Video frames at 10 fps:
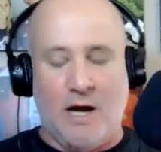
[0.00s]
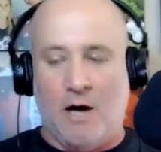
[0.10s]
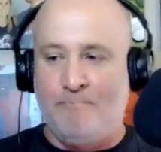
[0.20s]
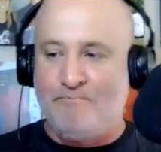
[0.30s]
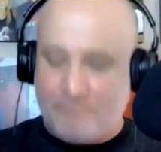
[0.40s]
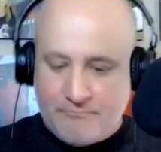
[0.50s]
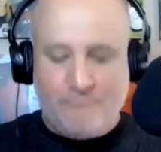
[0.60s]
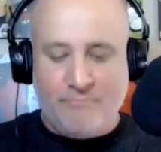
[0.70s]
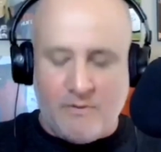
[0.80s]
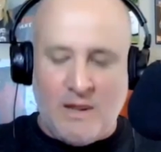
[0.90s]
know?
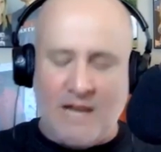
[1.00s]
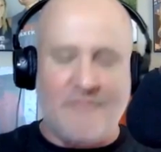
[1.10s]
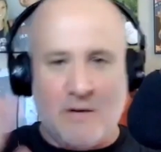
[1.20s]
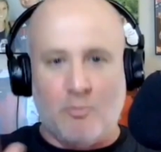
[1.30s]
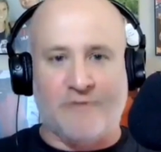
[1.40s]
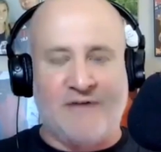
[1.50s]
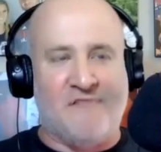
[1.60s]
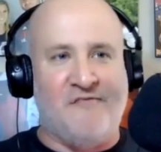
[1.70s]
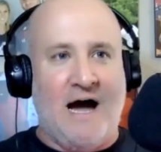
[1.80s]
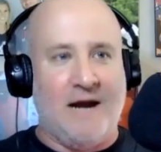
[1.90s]
And I think it worked
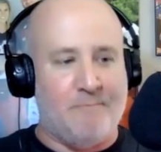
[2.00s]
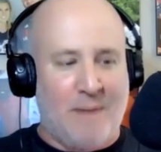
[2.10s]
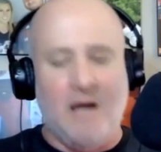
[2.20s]
out fine.